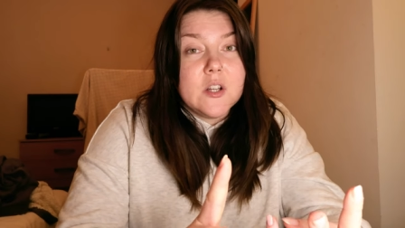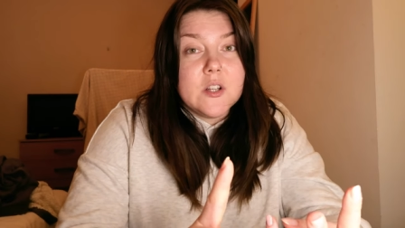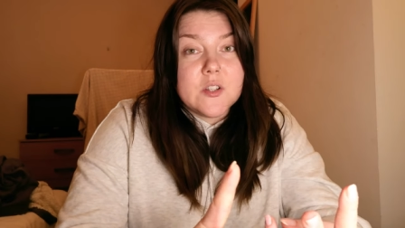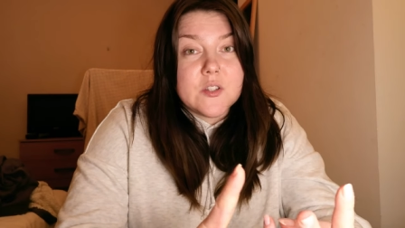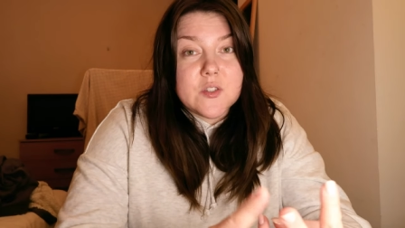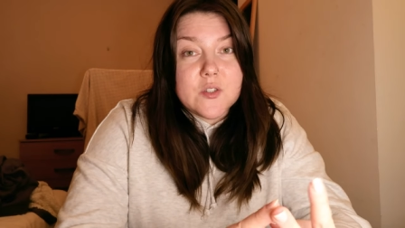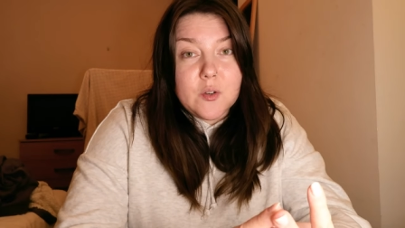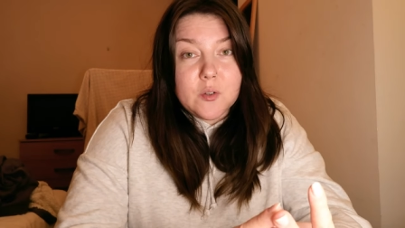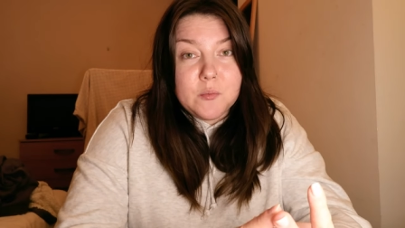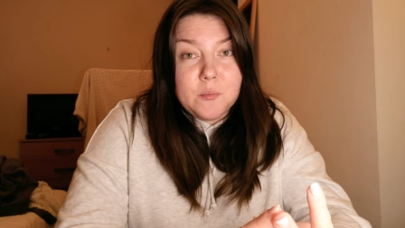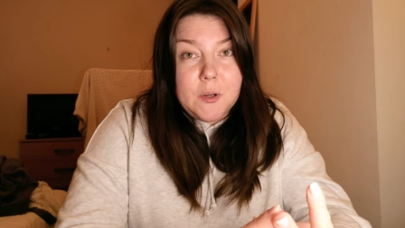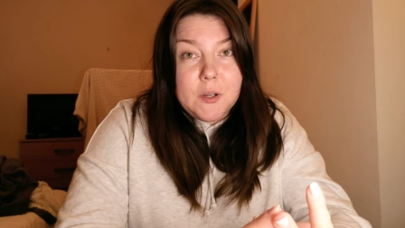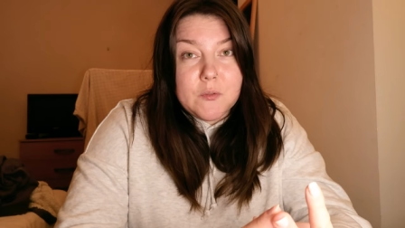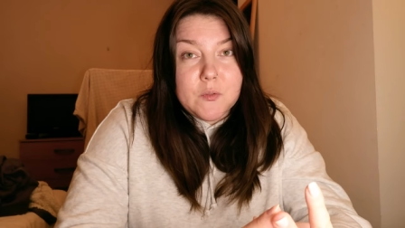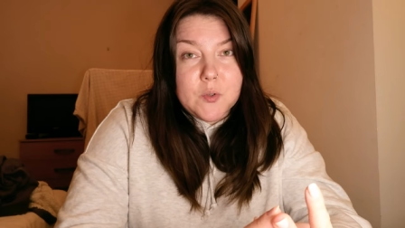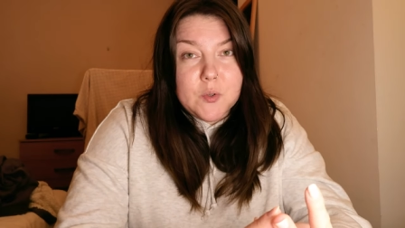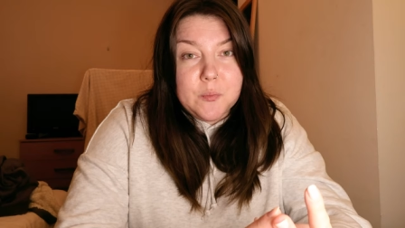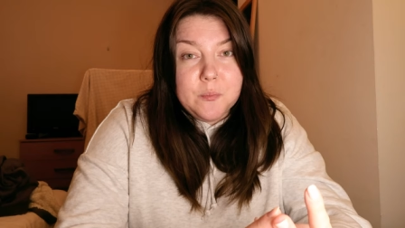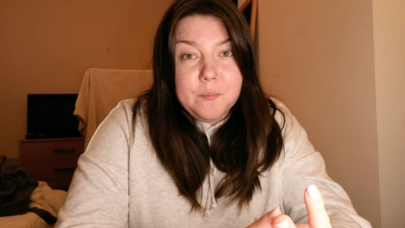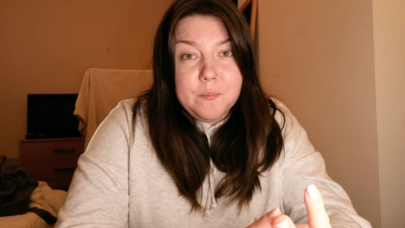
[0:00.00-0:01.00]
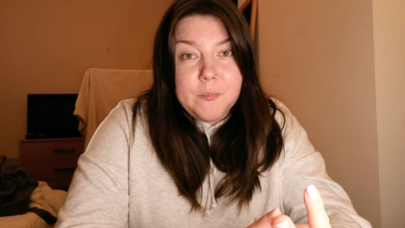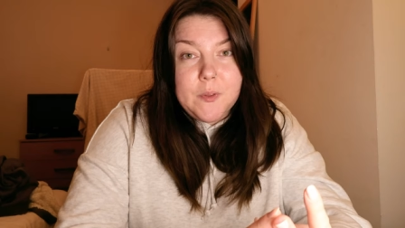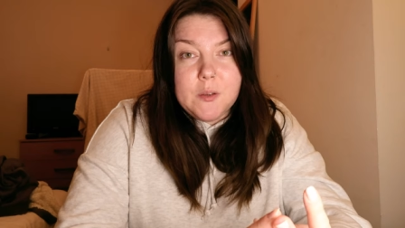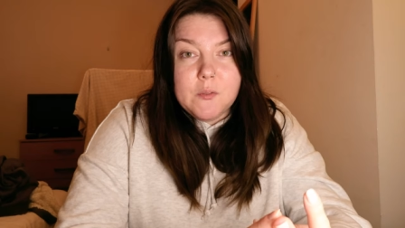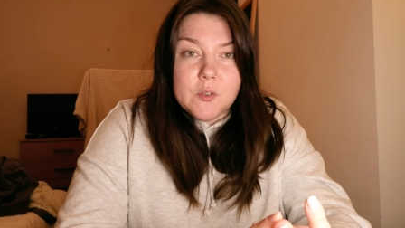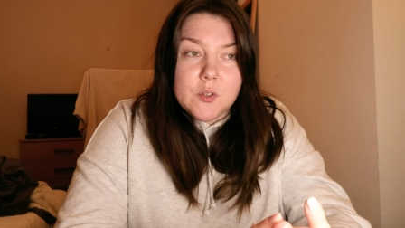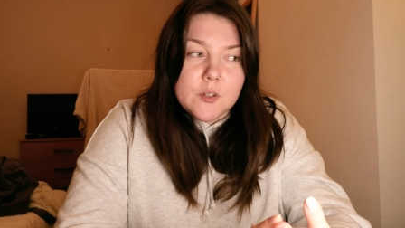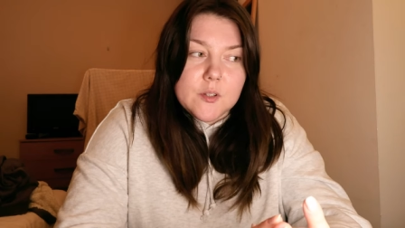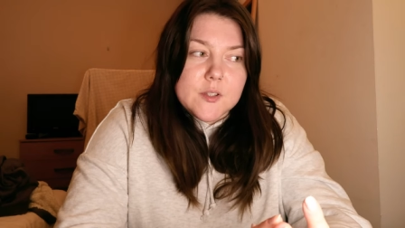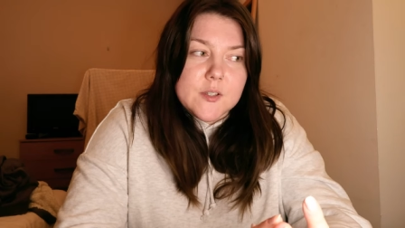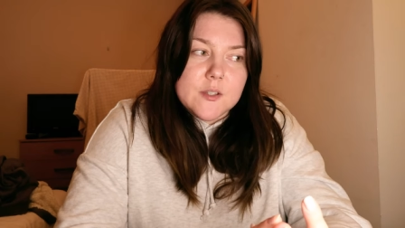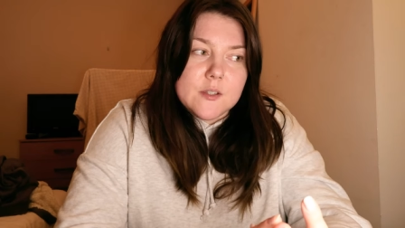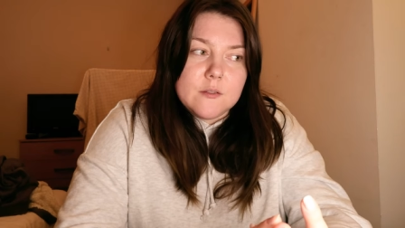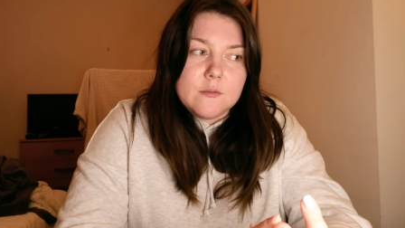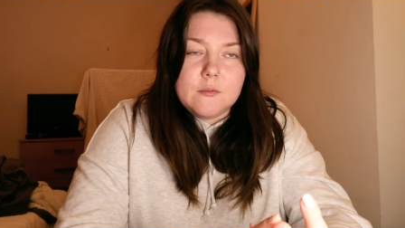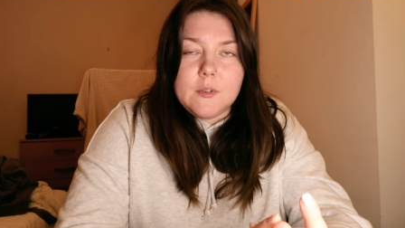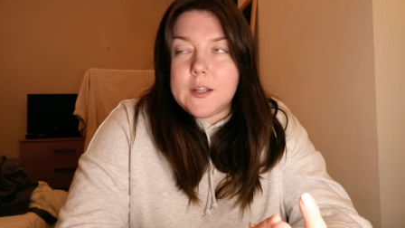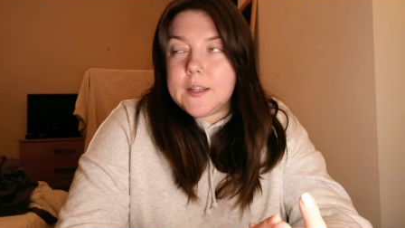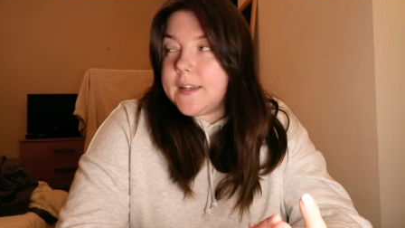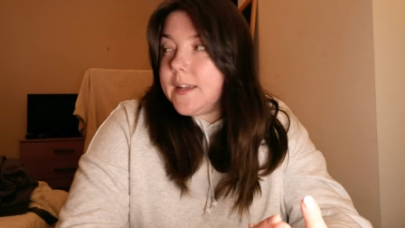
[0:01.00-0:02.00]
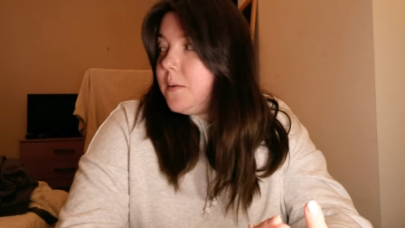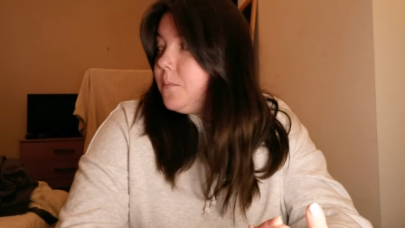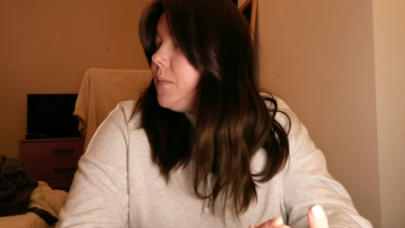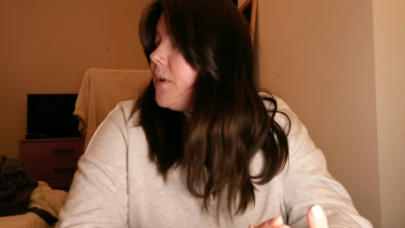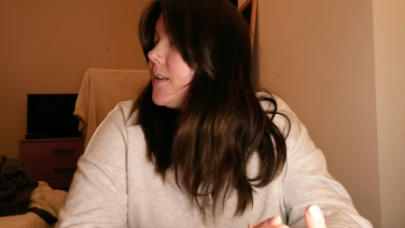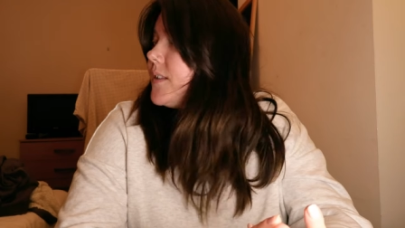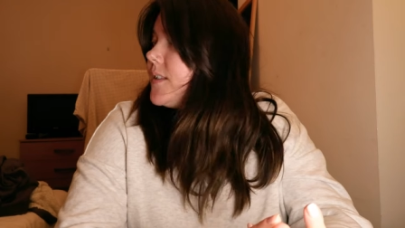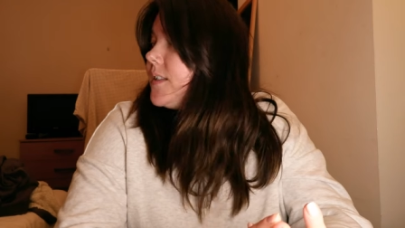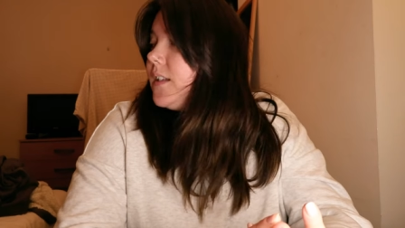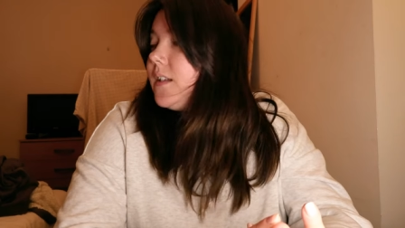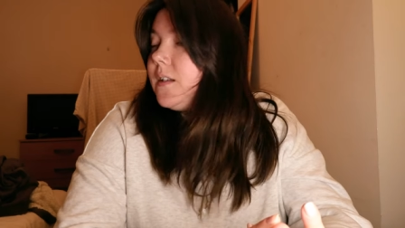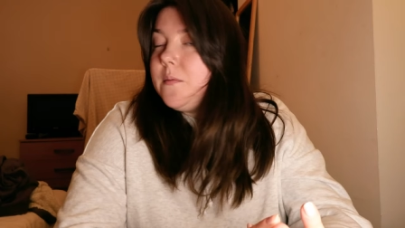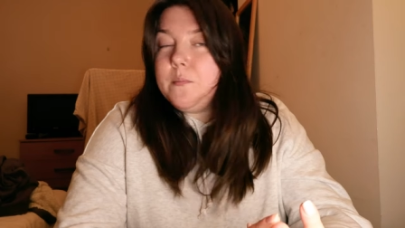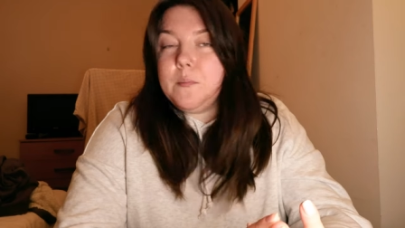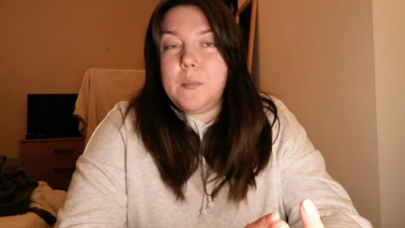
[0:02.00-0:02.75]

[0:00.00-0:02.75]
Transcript: sort my room, even though it's again messy,